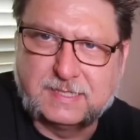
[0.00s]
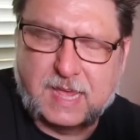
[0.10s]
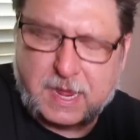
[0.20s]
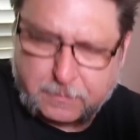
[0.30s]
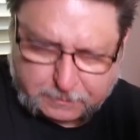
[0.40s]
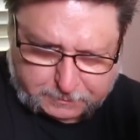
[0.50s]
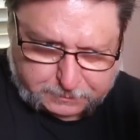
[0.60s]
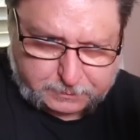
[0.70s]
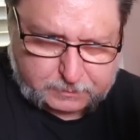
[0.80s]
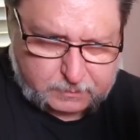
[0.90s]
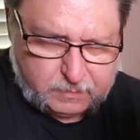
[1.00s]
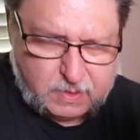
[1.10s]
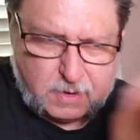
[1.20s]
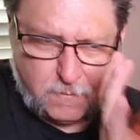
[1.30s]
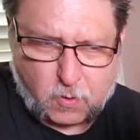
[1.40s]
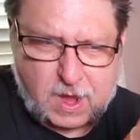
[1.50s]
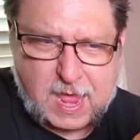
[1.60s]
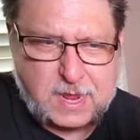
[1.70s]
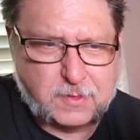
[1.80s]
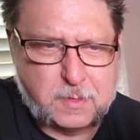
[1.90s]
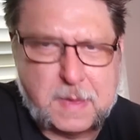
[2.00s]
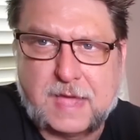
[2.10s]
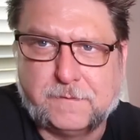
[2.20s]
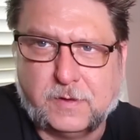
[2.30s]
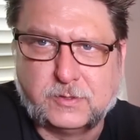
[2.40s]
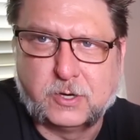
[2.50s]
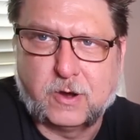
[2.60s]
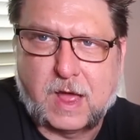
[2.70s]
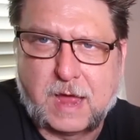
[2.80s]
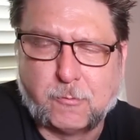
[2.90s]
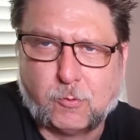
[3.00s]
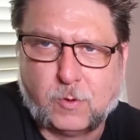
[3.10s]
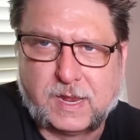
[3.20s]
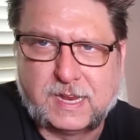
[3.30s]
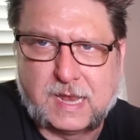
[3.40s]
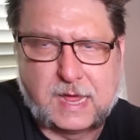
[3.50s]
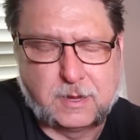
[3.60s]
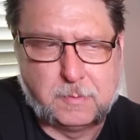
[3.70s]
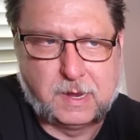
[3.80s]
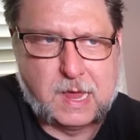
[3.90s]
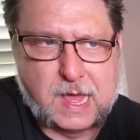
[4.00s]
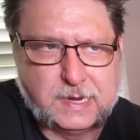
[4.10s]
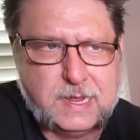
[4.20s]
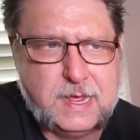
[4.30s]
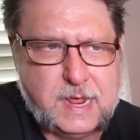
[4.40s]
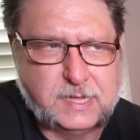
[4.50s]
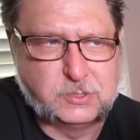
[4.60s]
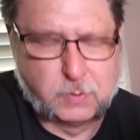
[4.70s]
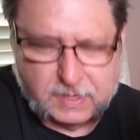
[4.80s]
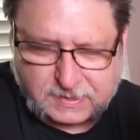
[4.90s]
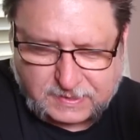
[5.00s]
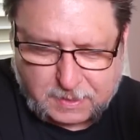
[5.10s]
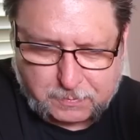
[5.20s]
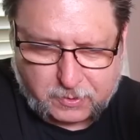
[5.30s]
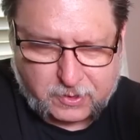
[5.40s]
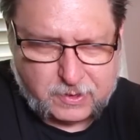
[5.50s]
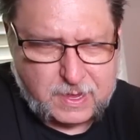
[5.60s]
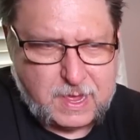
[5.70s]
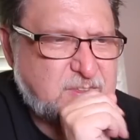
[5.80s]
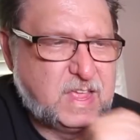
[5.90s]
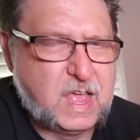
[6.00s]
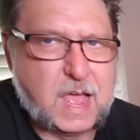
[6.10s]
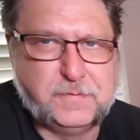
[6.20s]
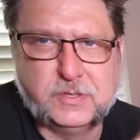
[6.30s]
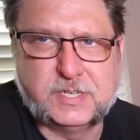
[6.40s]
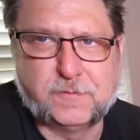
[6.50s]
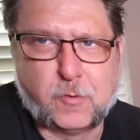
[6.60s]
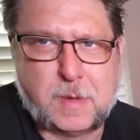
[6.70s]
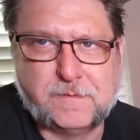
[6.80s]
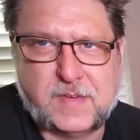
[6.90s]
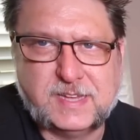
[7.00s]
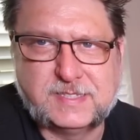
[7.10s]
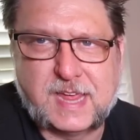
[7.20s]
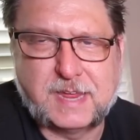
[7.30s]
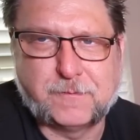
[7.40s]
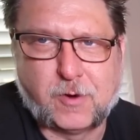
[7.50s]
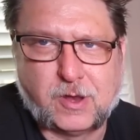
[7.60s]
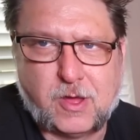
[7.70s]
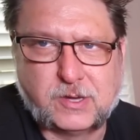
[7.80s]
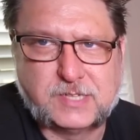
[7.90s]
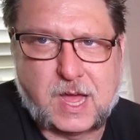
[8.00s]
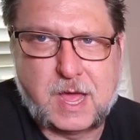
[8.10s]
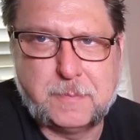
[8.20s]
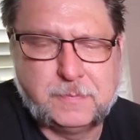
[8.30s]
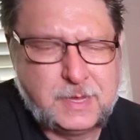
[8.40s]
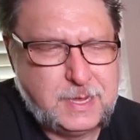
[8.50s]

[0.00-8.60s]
say, For a hang on the back filter, I really like them a lot. It's really simple. I've used it for my face tank for a long time.